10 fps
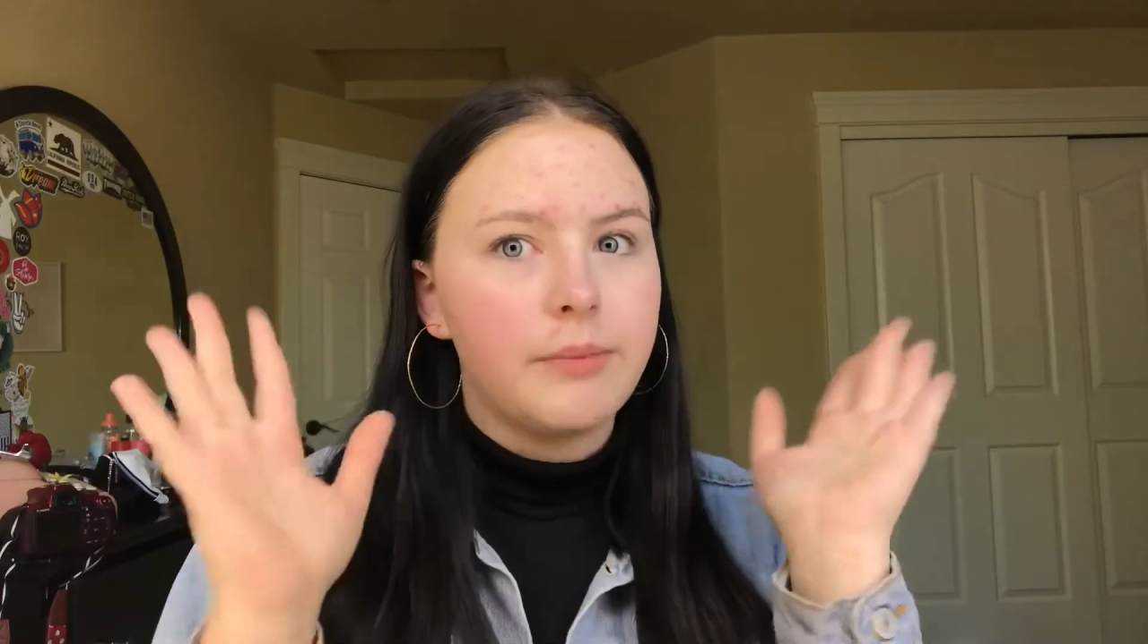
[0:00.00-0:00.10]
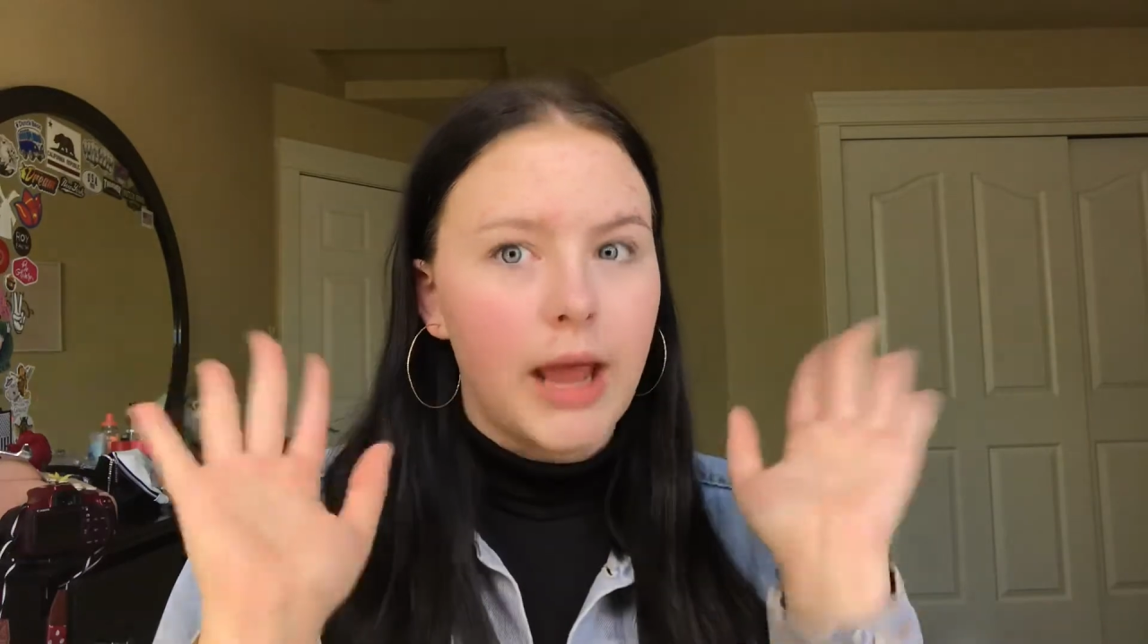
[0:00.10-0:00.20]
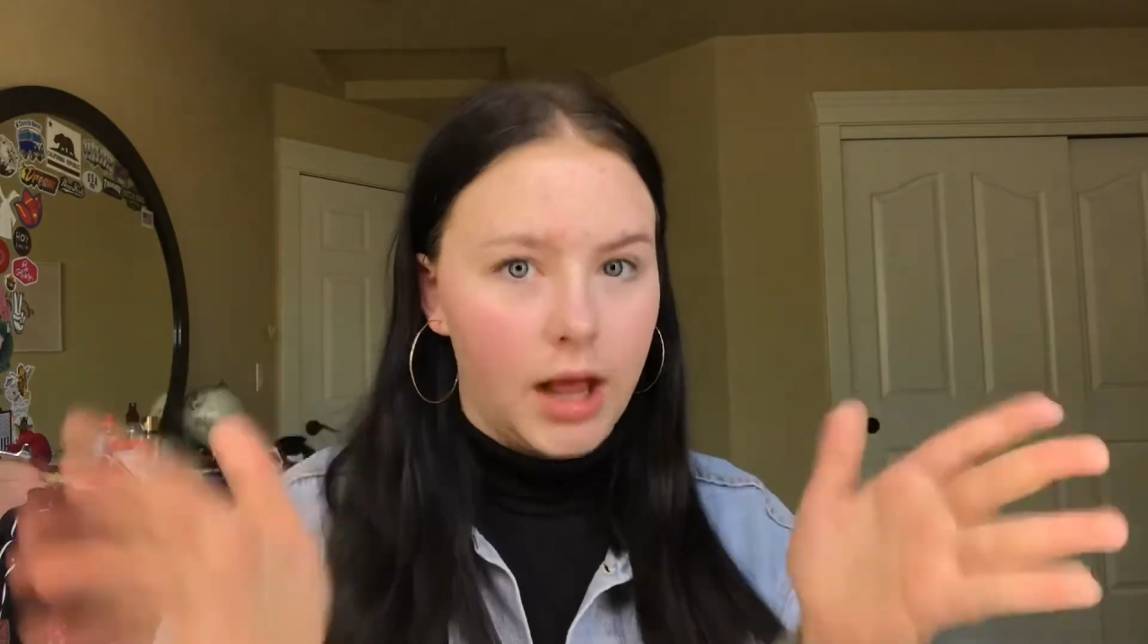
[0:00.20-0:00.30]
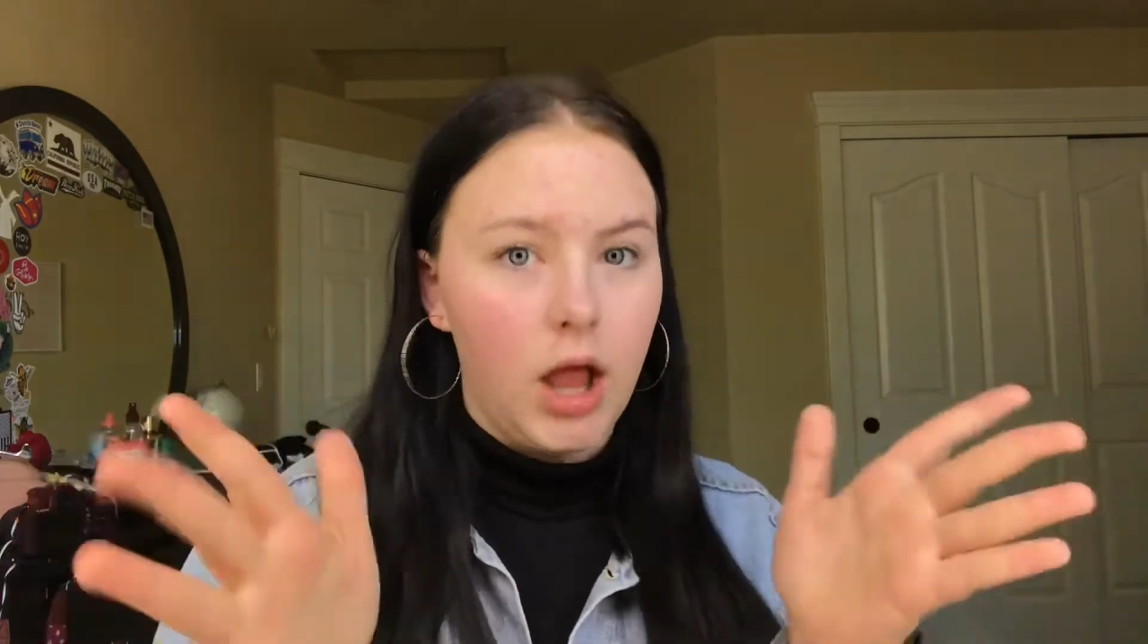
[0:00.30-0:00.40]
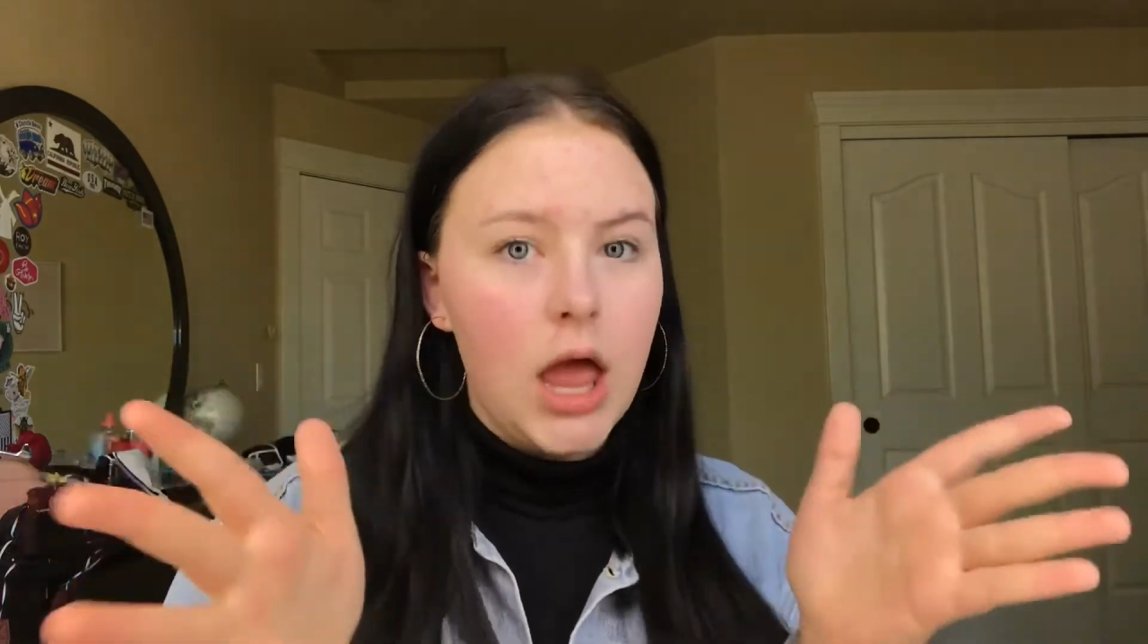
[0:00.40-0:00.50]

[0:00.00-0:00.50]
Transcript: pale.